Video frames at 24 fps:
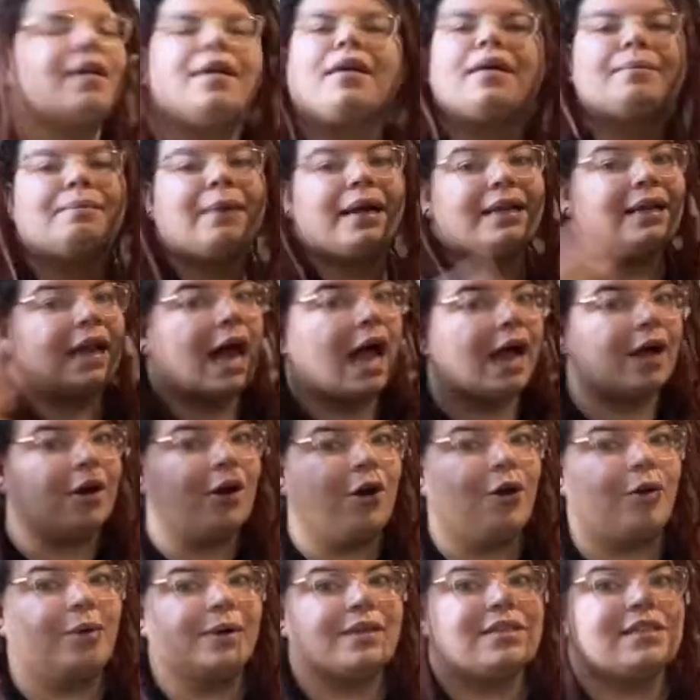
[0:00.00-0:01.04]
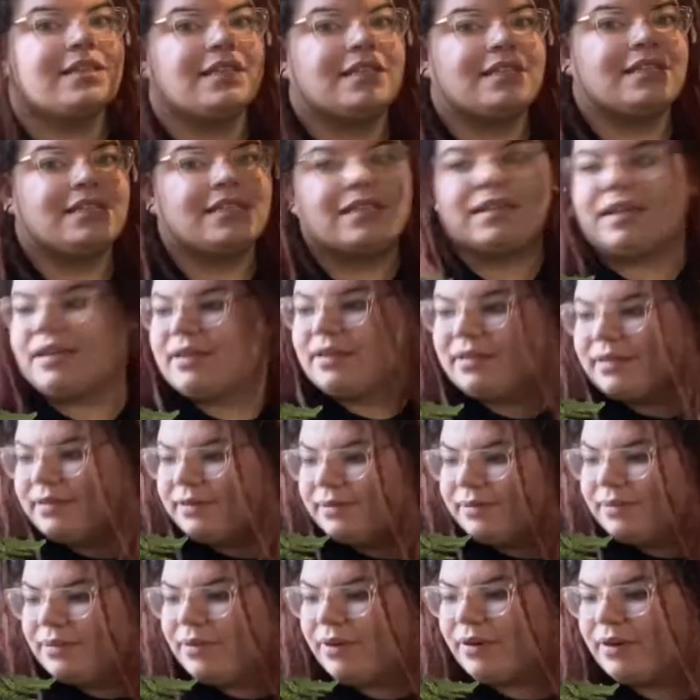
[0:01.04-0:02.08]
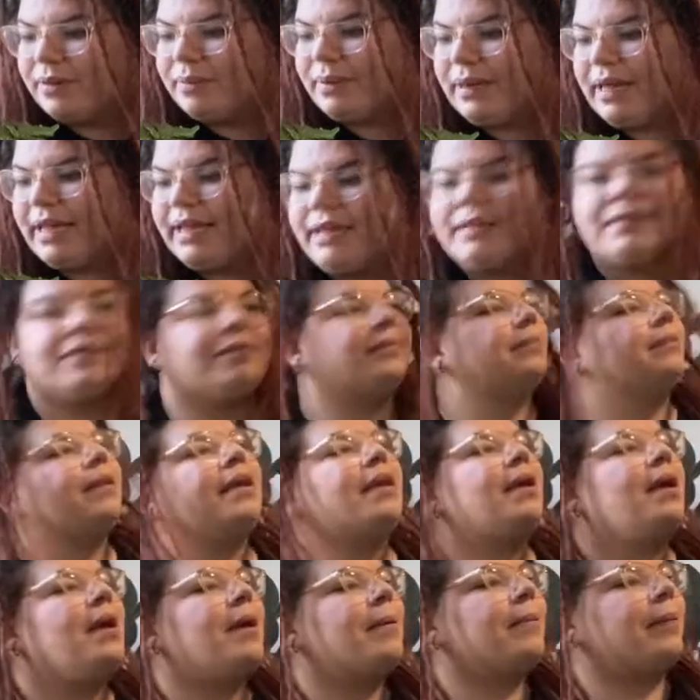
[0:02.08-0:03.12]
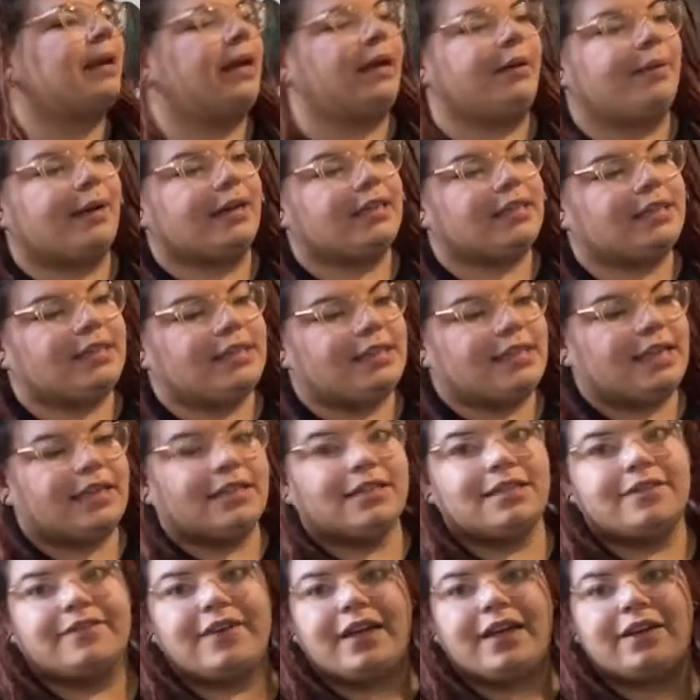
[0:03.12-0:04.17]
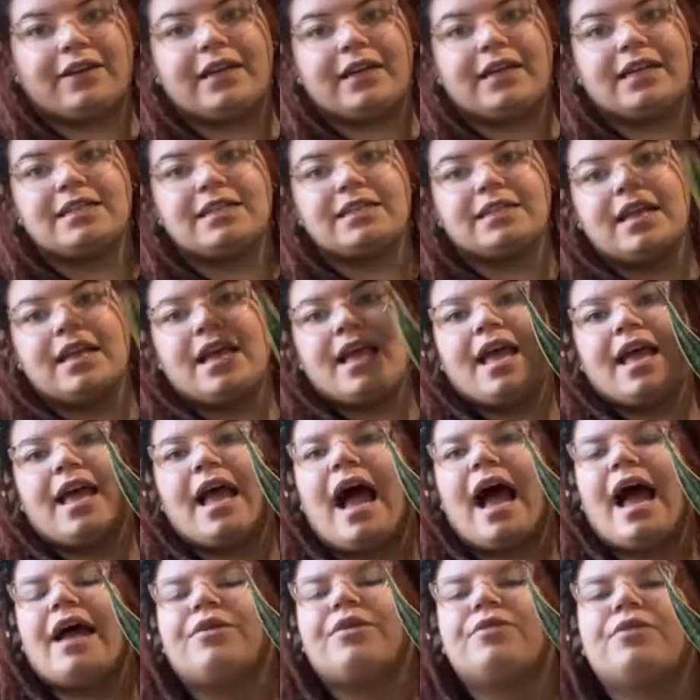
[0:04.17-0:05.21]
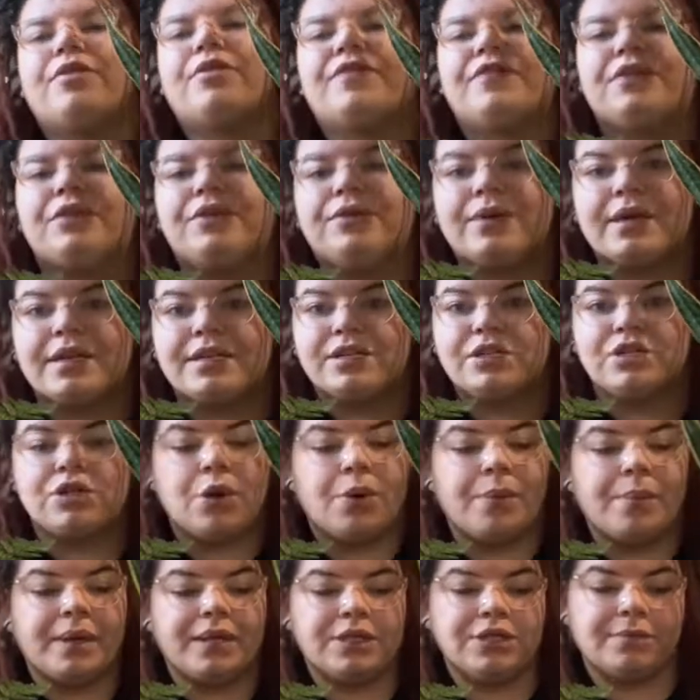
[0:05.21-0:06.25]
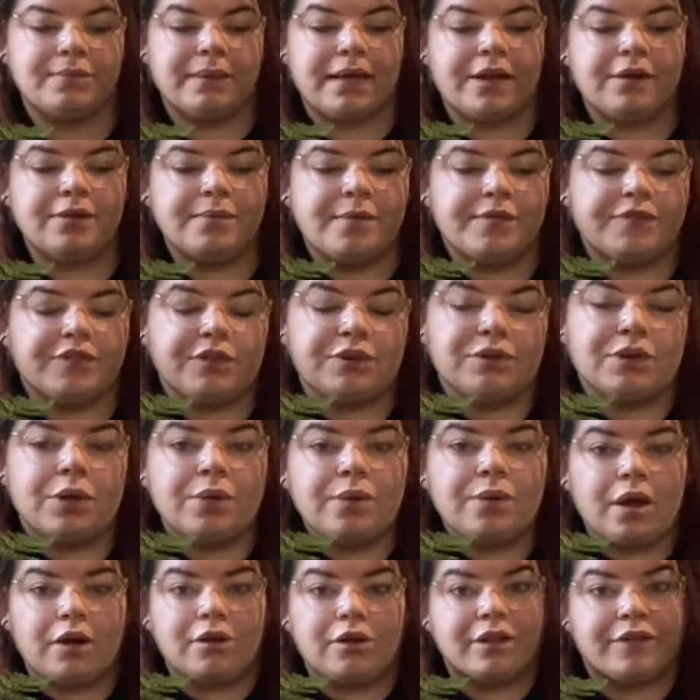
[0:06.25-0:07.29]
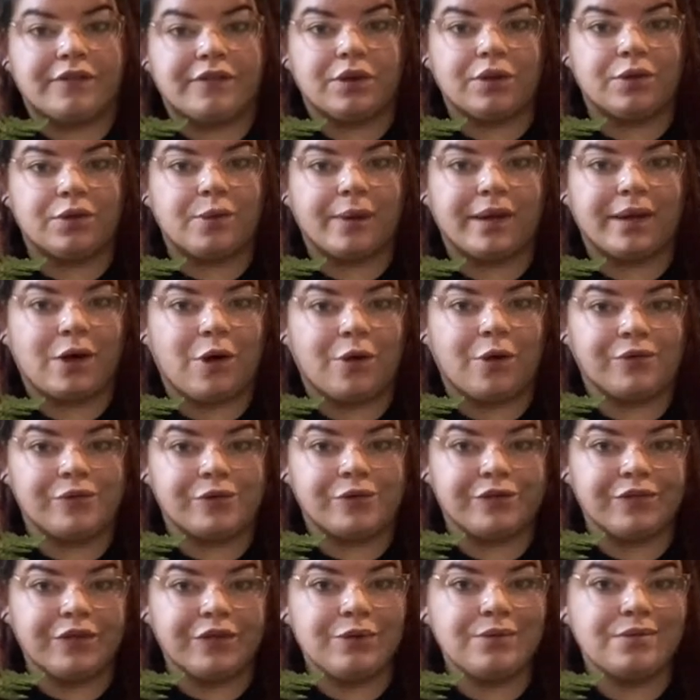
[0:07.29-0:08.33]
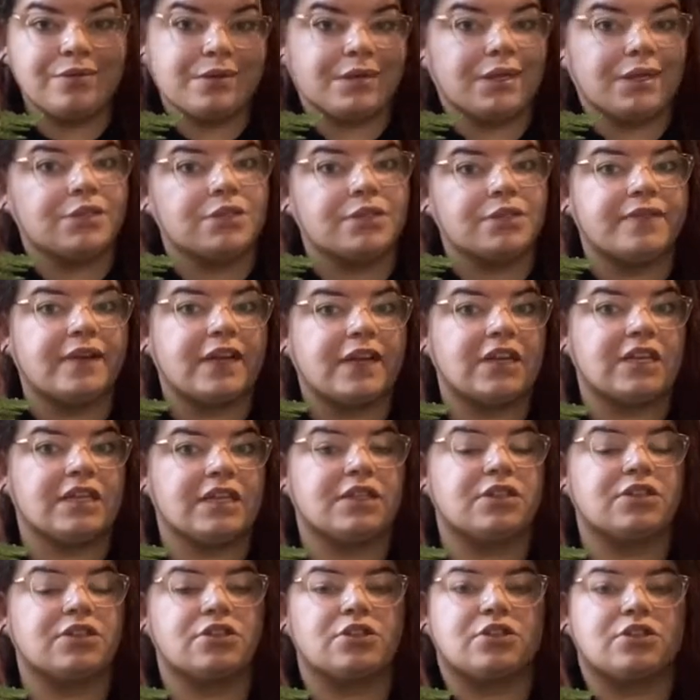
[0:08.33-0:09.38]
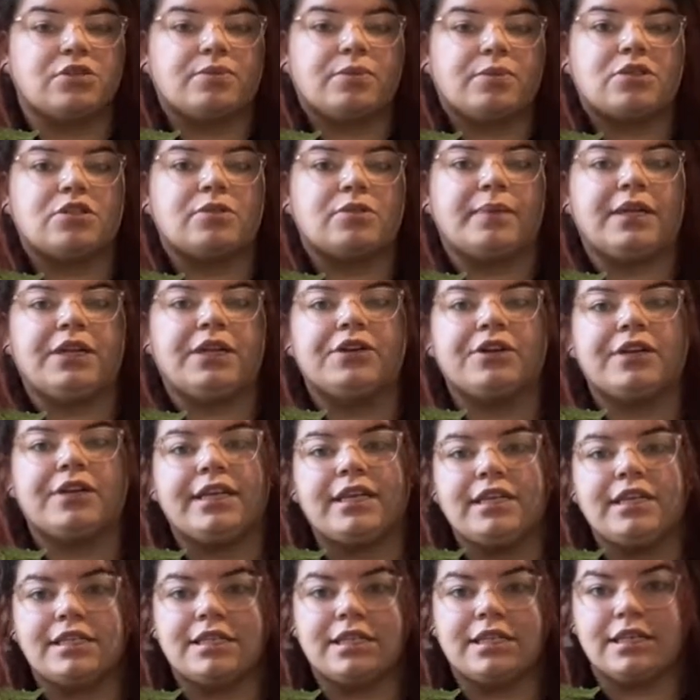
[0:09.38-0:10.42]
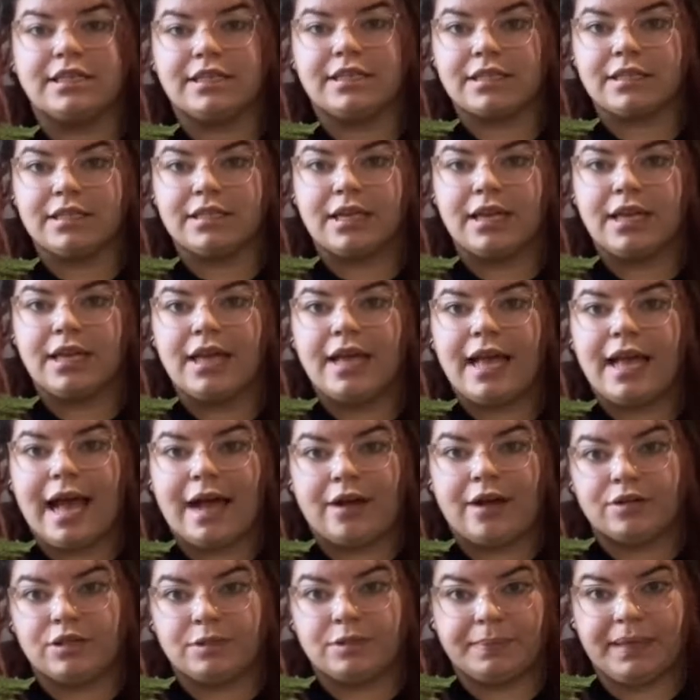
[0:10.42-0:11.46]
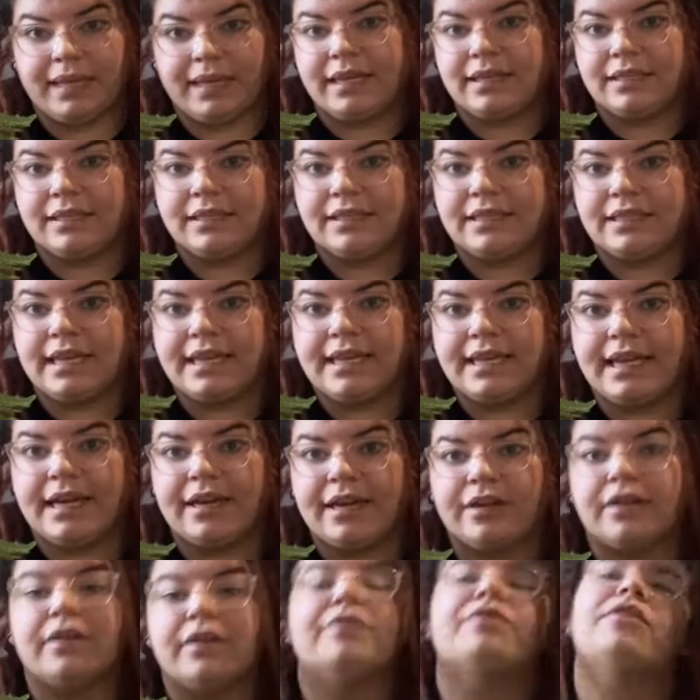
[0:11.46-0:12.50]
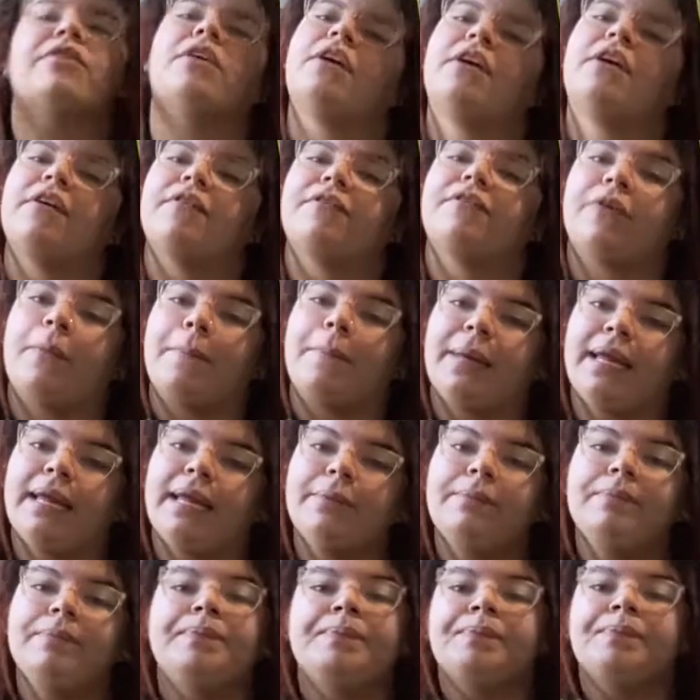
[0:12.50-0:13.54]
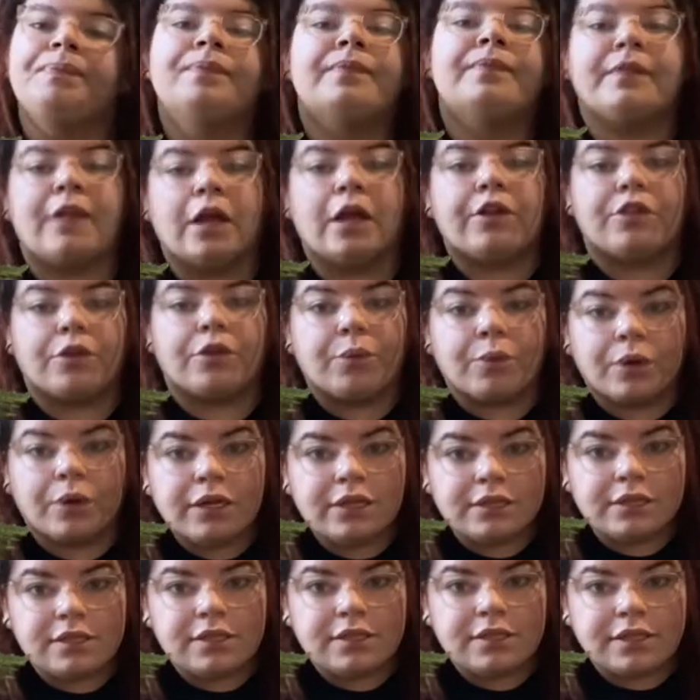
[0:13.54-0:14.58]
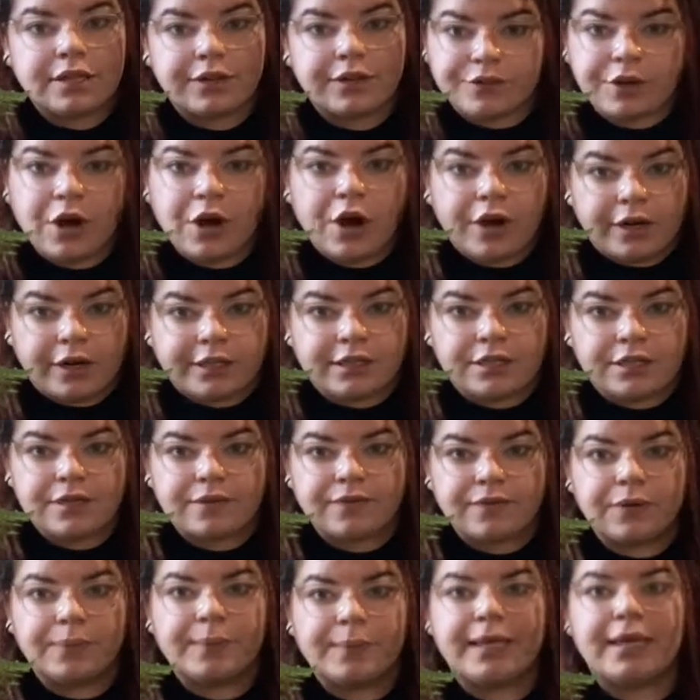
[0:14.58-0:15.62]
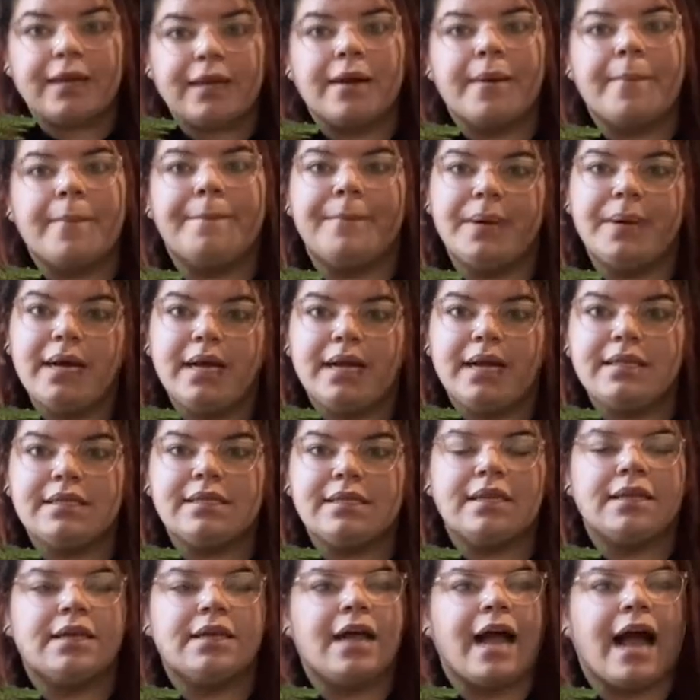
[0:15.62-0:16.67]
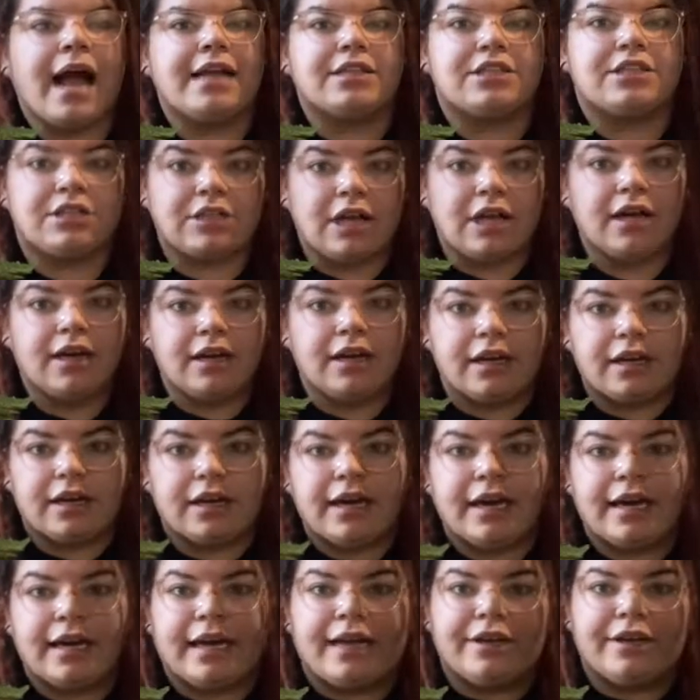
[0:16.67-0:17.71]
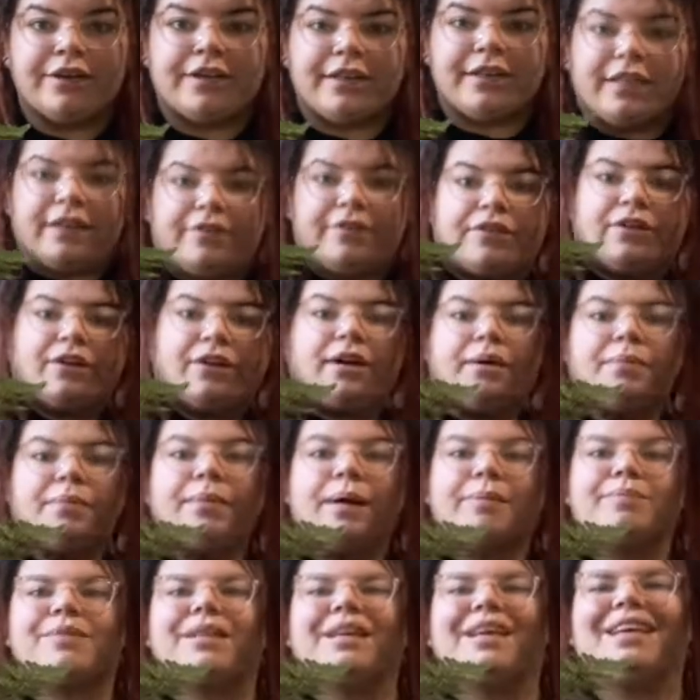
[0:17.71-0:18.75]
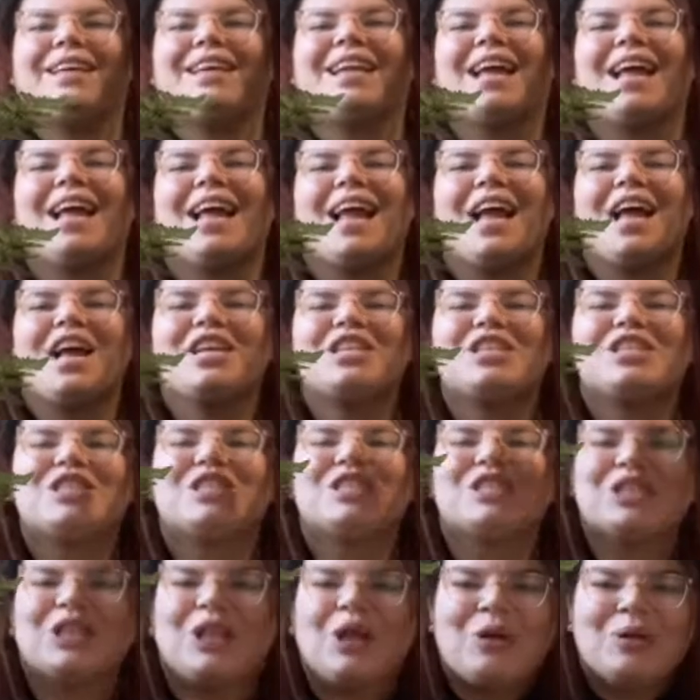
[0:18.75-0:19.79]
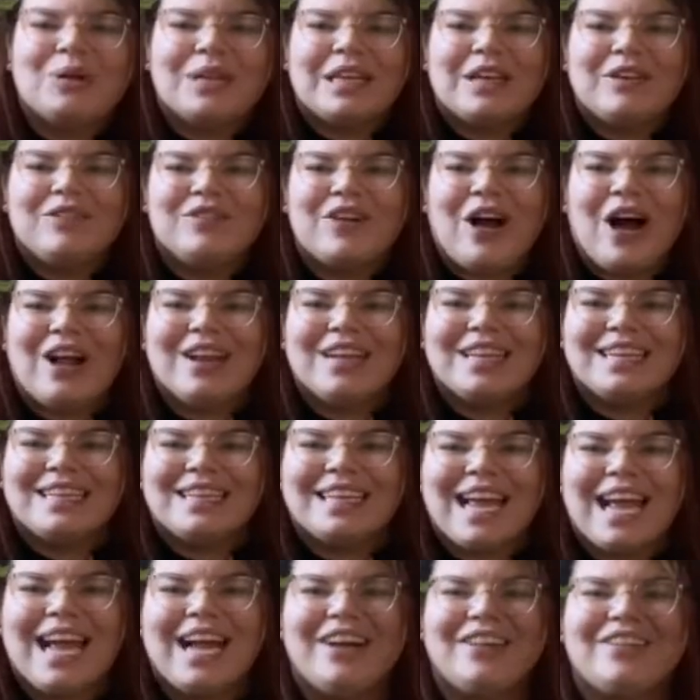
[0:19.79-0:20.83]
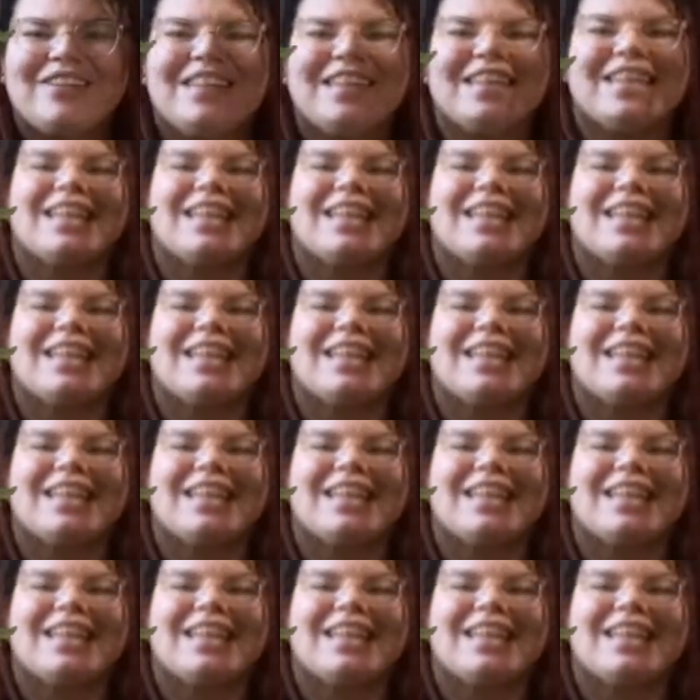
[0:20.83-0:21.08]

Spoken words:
My lock always gets stuck on a plant. But anyway, Sansevierias. I don't know if you guys know much about them. If you don't, I'll give you a quick overview. Sansevierias are supposed to be your easiest house plant to take care of. For me, they're the worst. They're the hardest for me. But I saw her and I couldn't give her up. I'm like slowly falling down.